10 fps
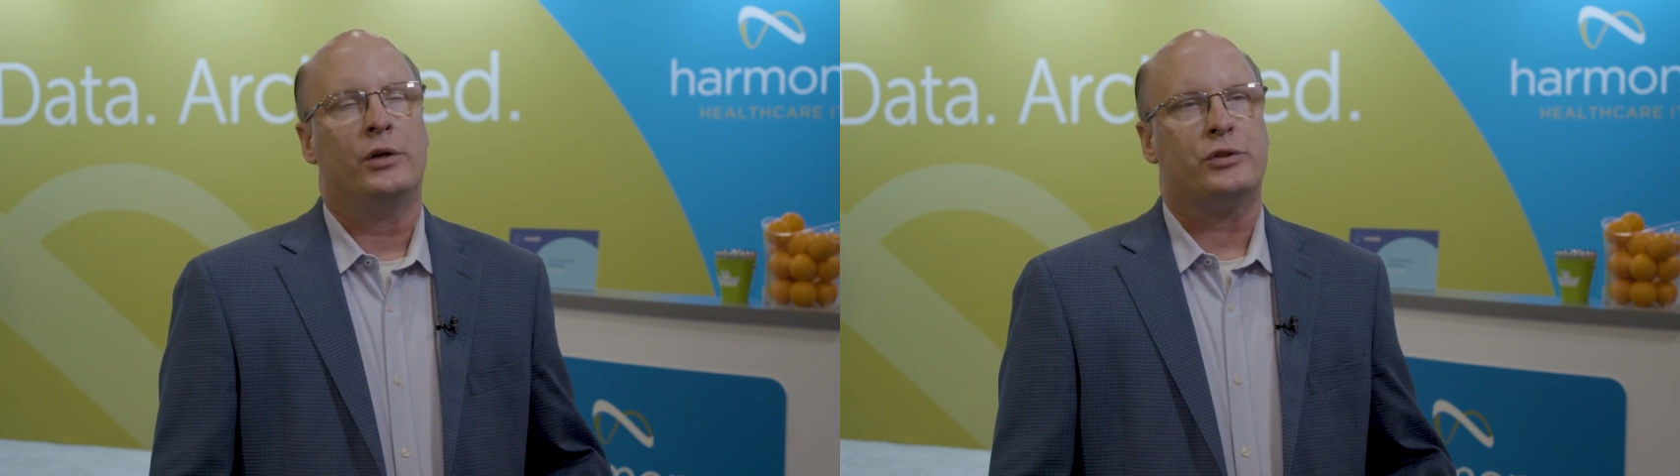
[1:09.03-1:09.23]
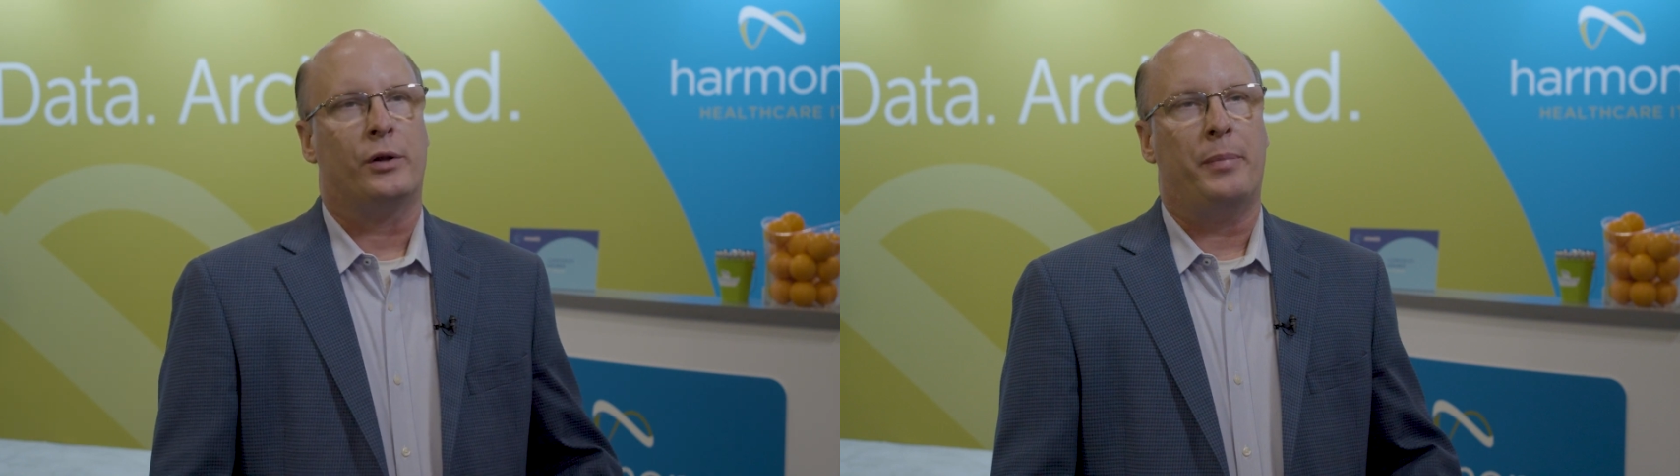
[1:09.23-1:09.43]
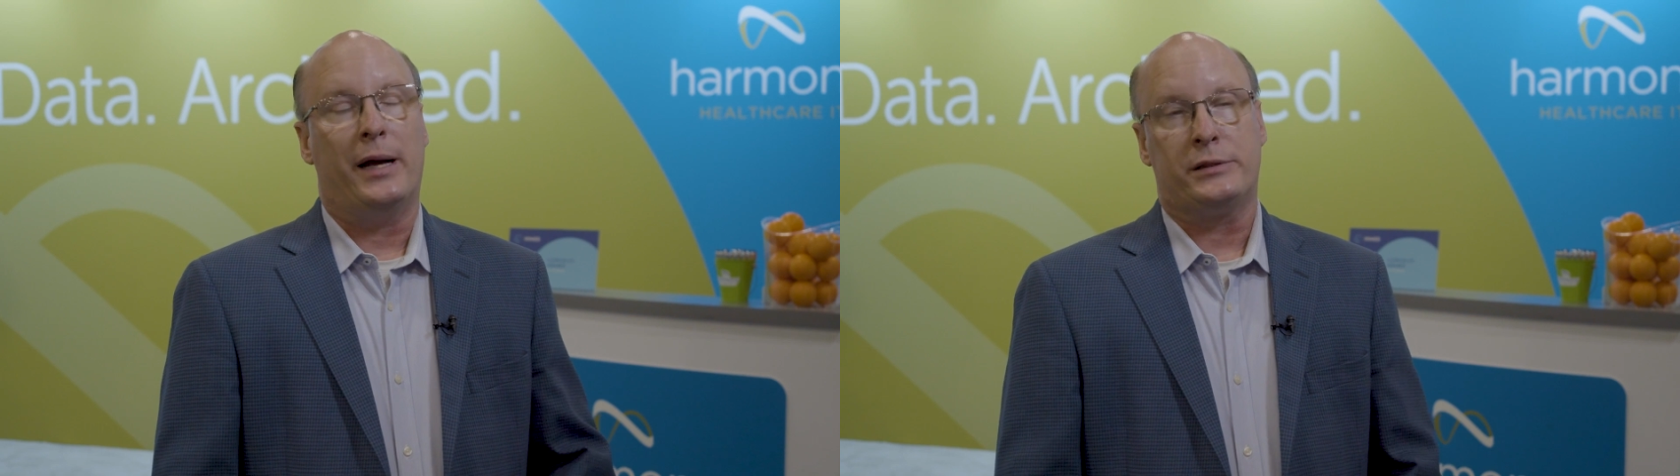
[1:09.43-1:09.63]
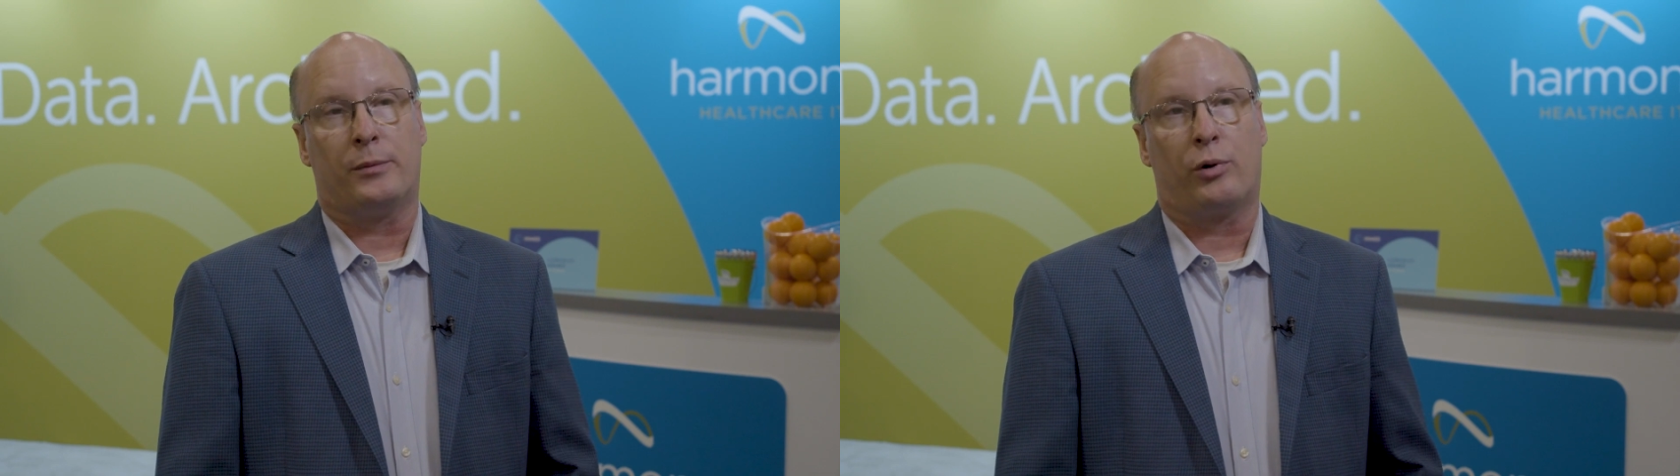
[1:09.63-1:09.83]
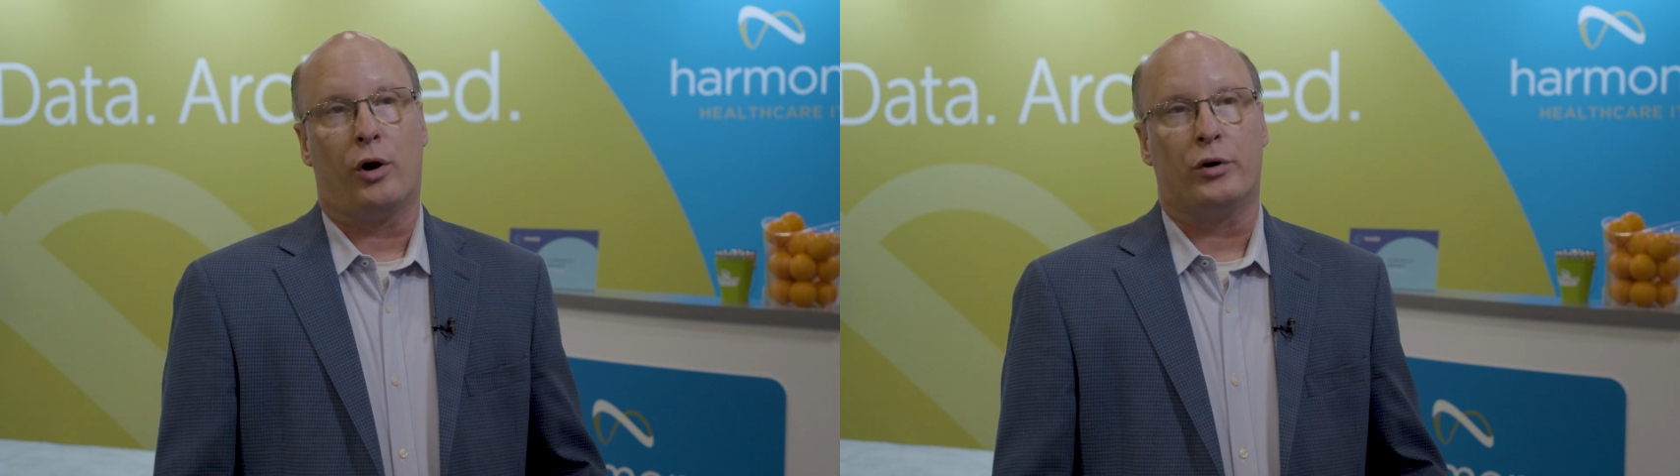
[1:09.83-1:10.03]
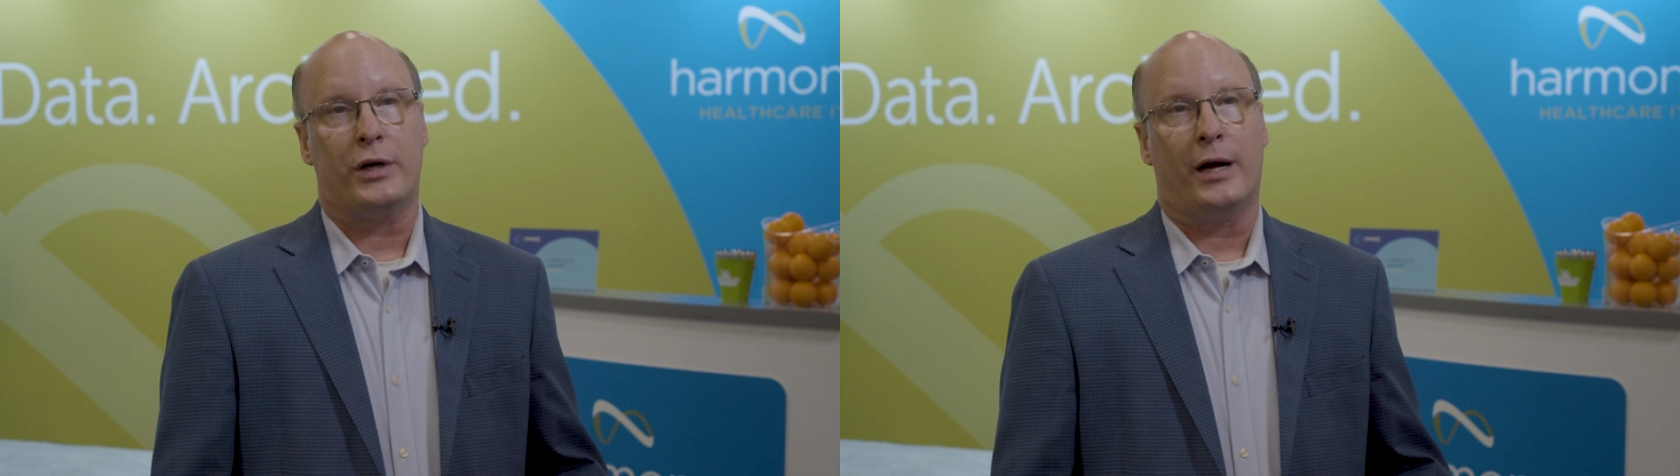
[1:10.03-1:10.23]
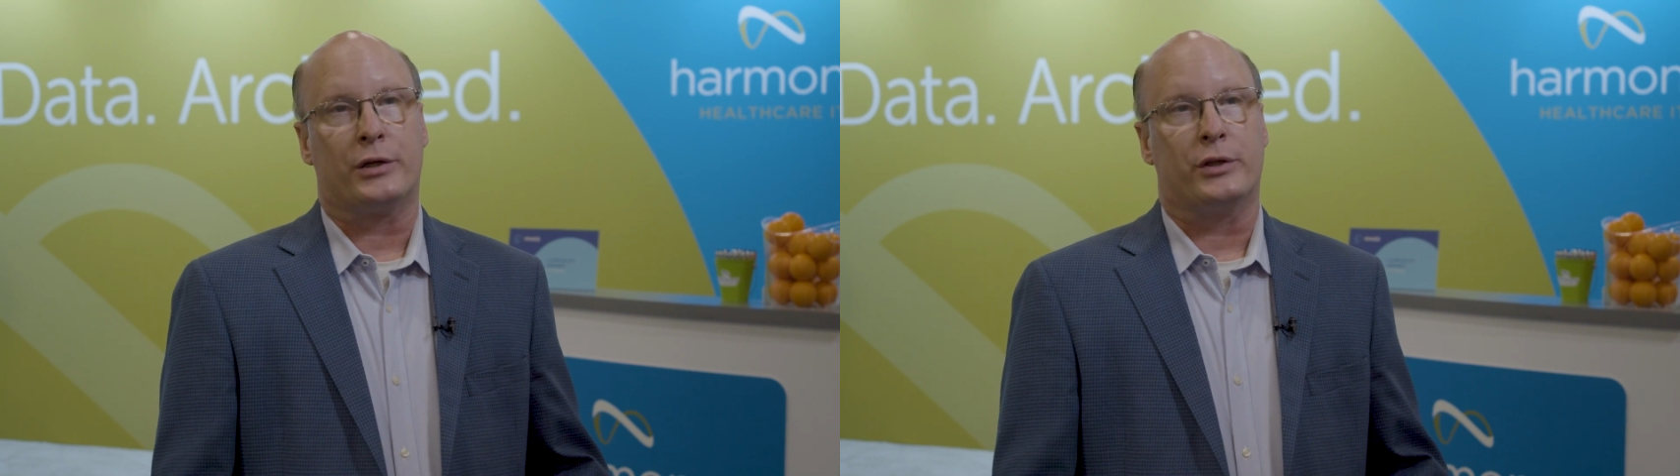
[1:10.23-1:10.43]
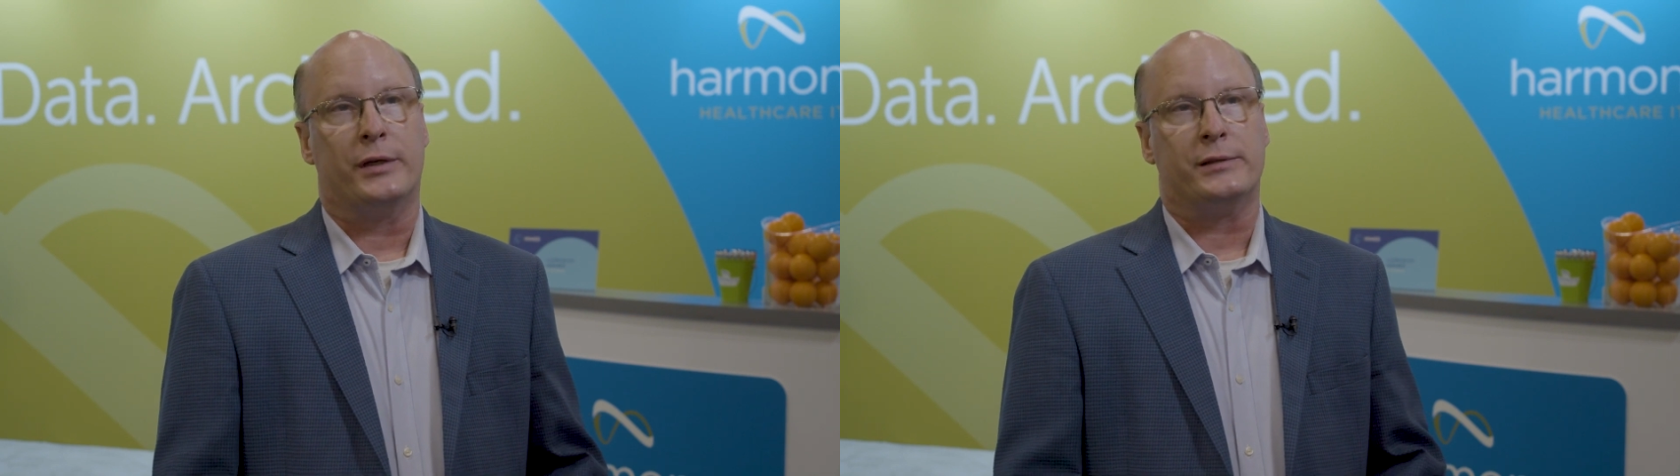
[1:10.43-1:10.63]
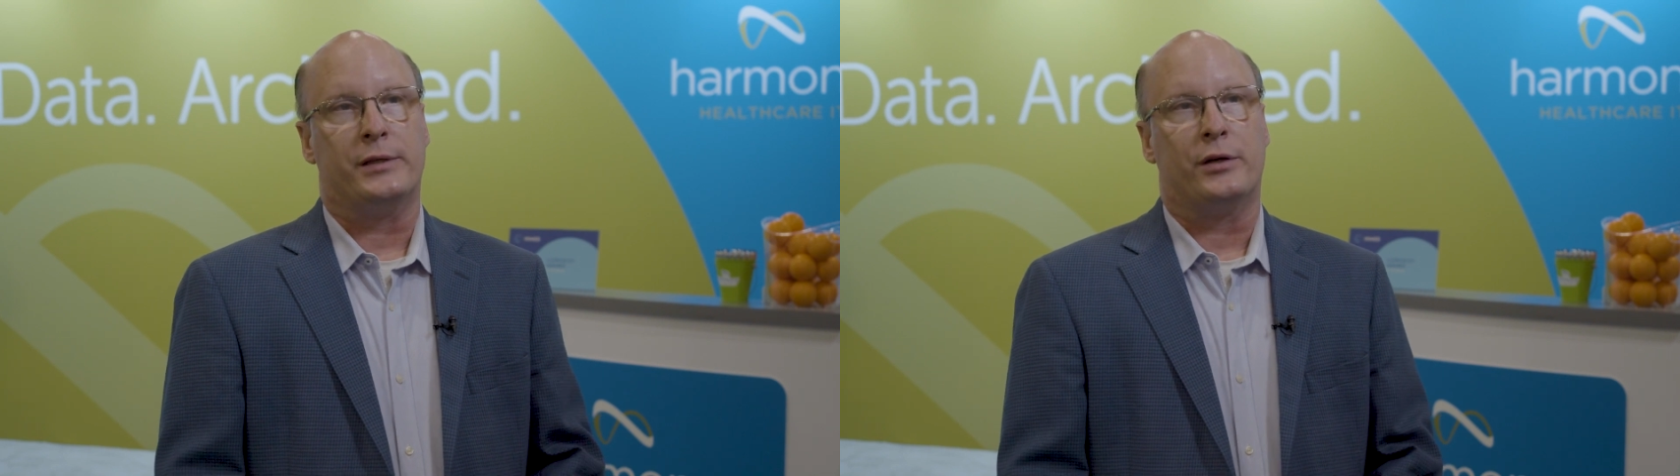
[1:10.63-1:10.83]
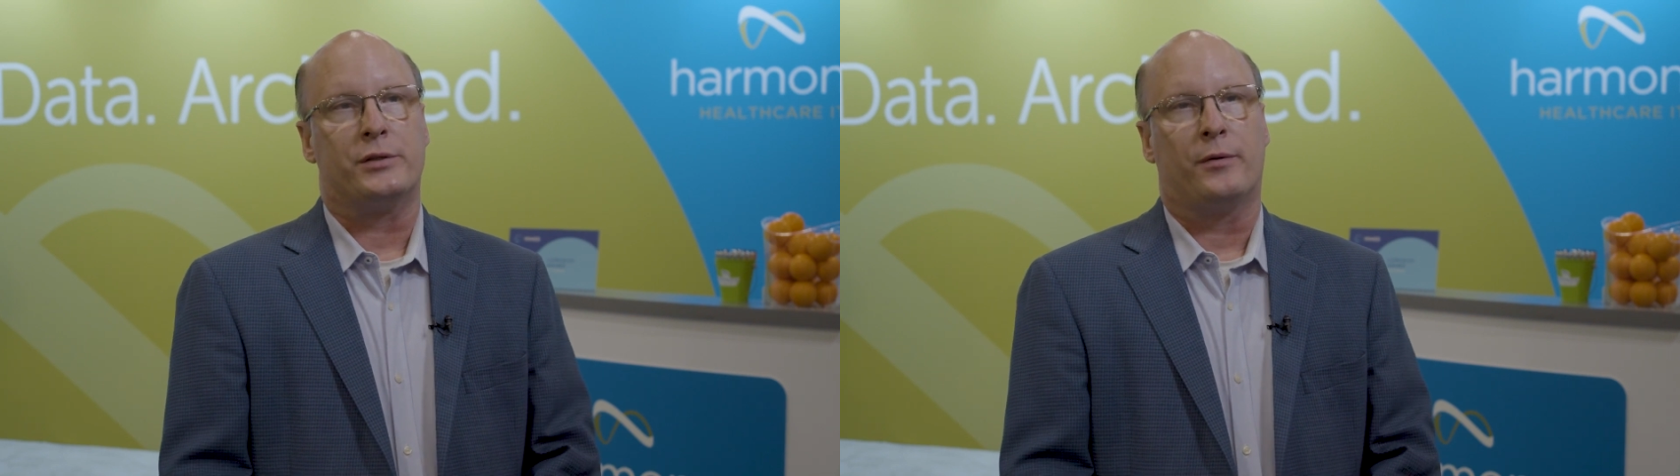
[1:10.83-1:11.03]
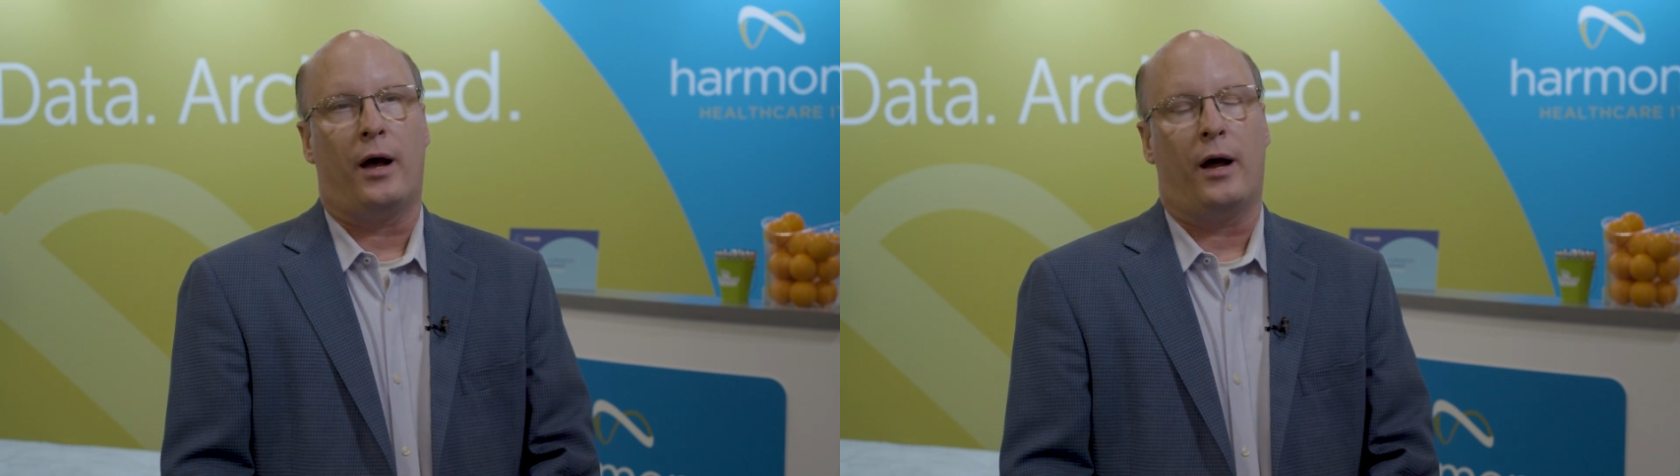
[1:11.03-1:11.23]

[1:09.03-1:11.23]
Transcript: So the best approach actually is there's